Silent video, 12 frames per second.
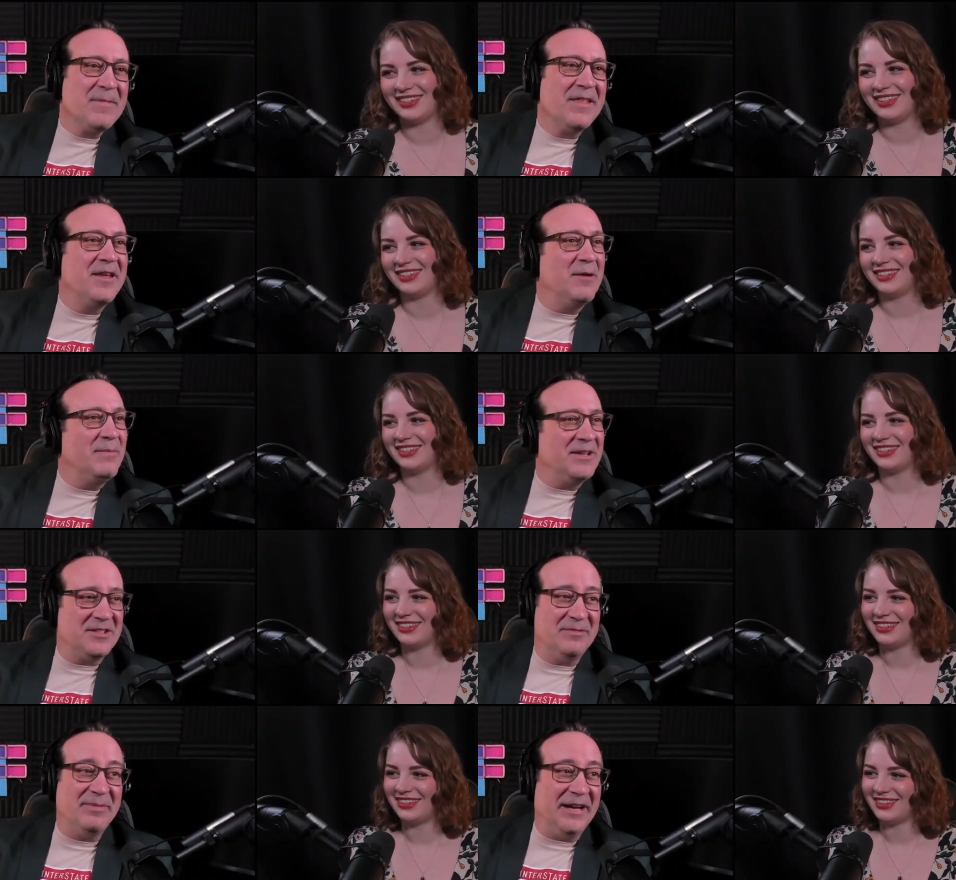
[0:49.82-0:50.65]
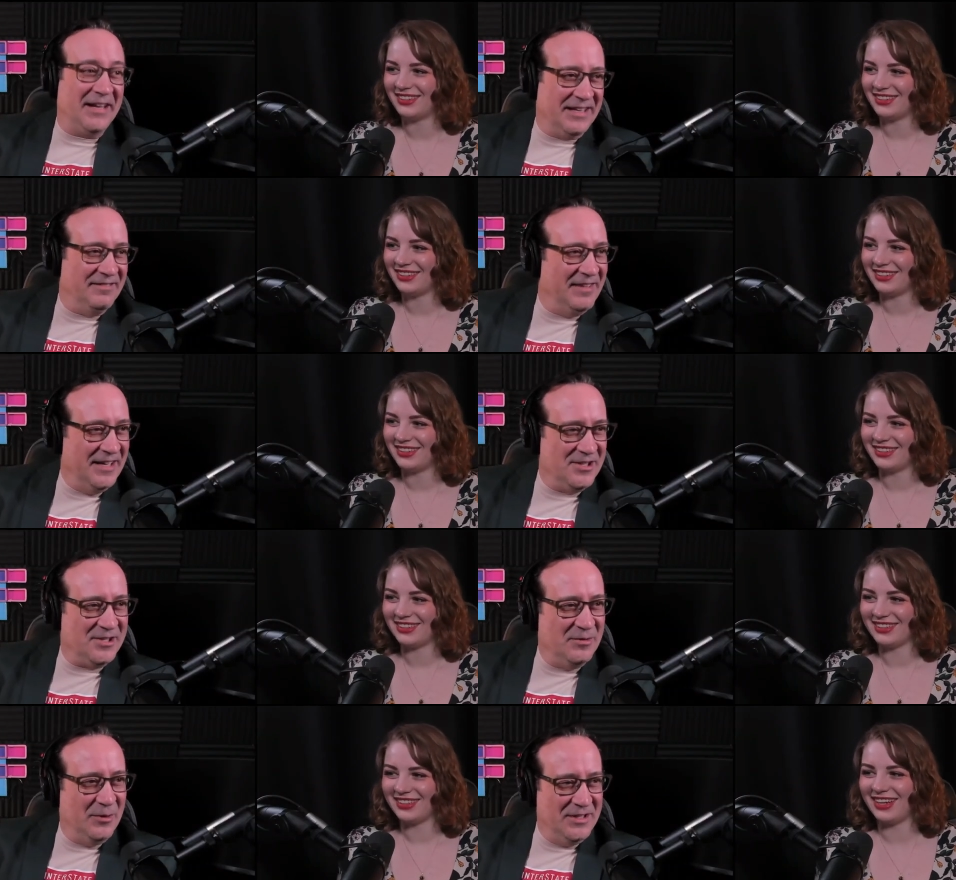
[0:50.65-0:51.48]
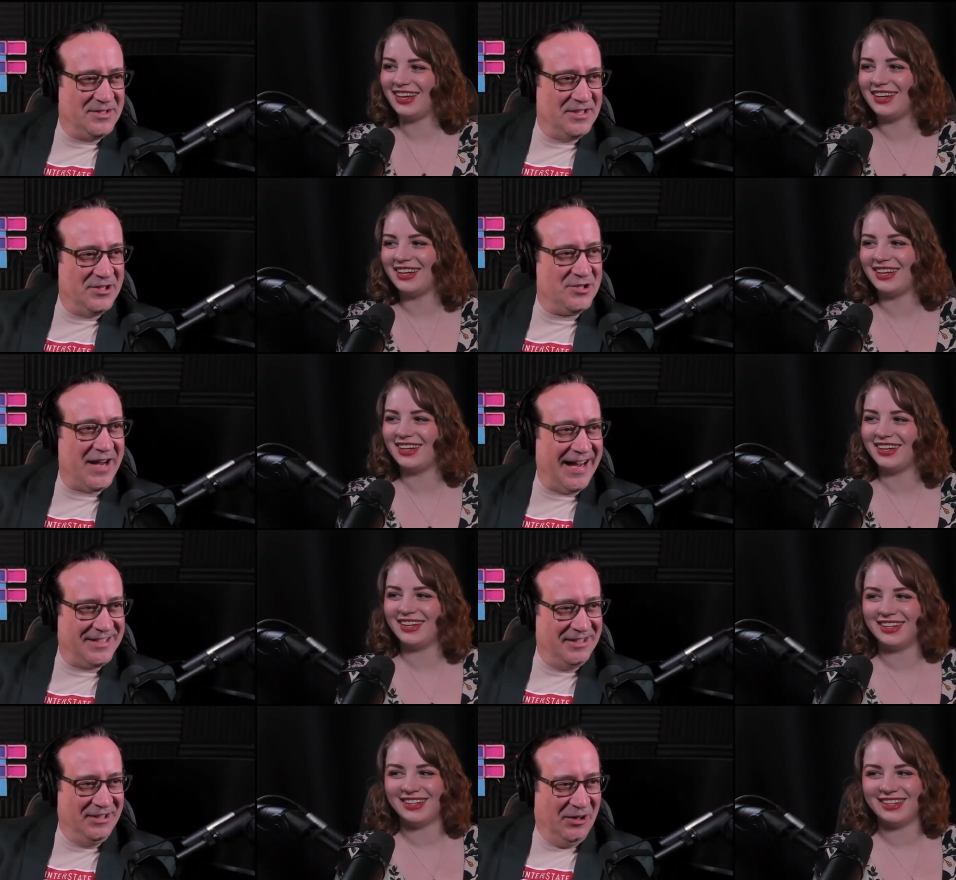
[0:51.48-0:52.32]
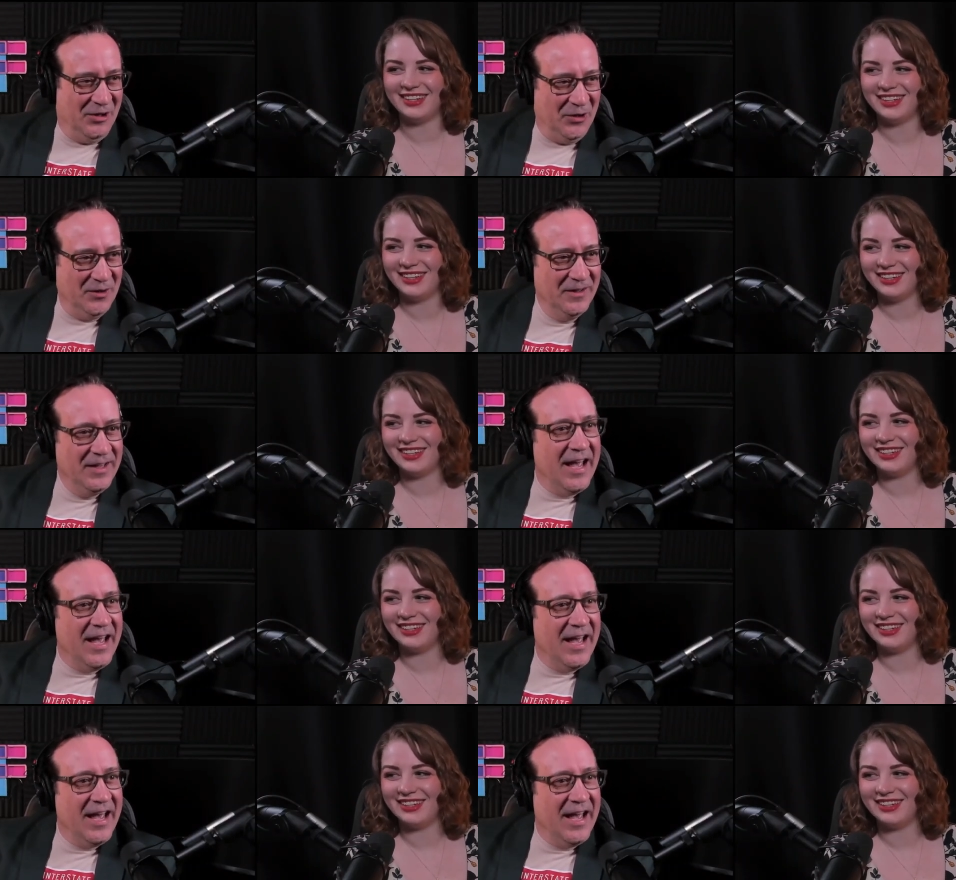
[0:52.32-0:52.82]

Speaker 1: There must have been a convention once in Jackson Hole.